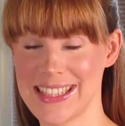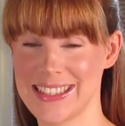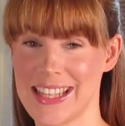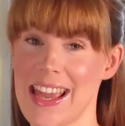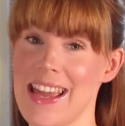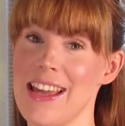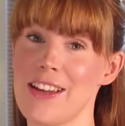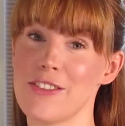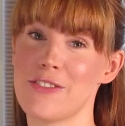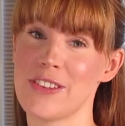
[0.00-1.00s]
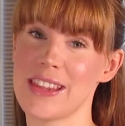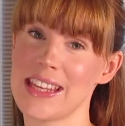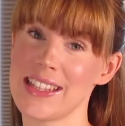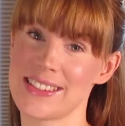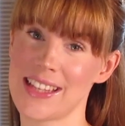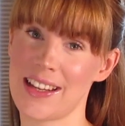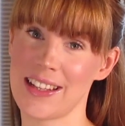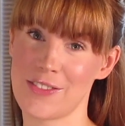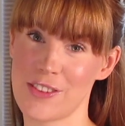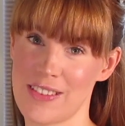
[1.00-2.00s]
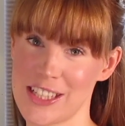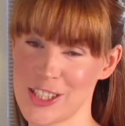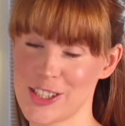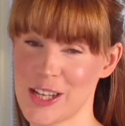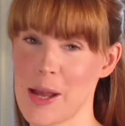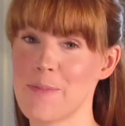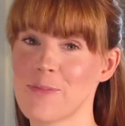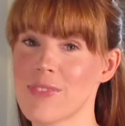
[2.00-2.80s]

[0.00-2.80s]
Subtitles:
this year for the signing of the register.